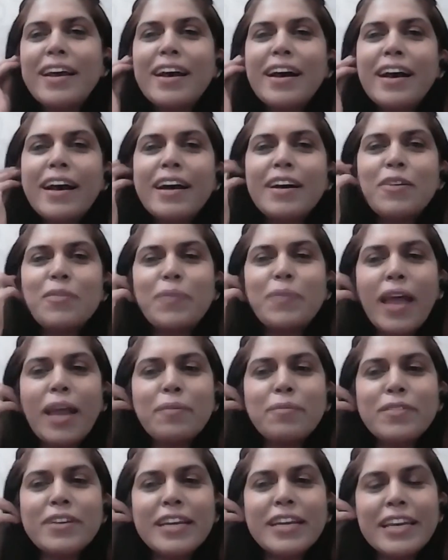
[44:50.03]

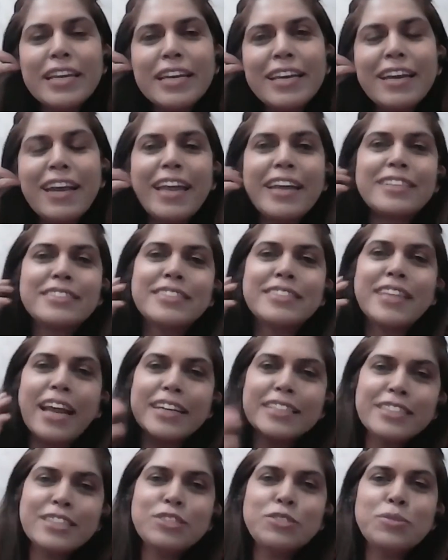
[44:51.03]
I'm really
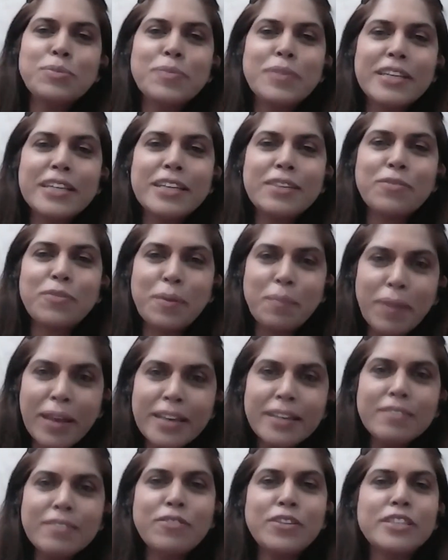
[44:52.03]
excited to meet
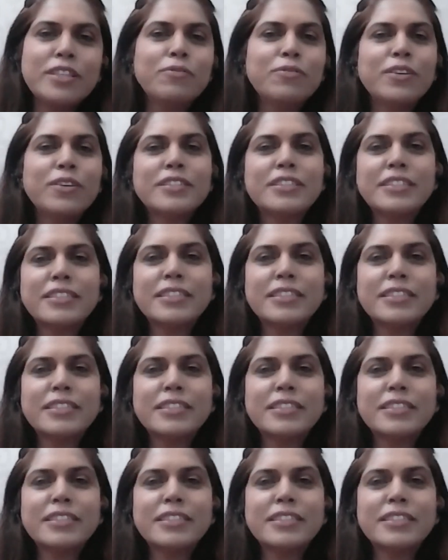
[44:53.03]
women for the first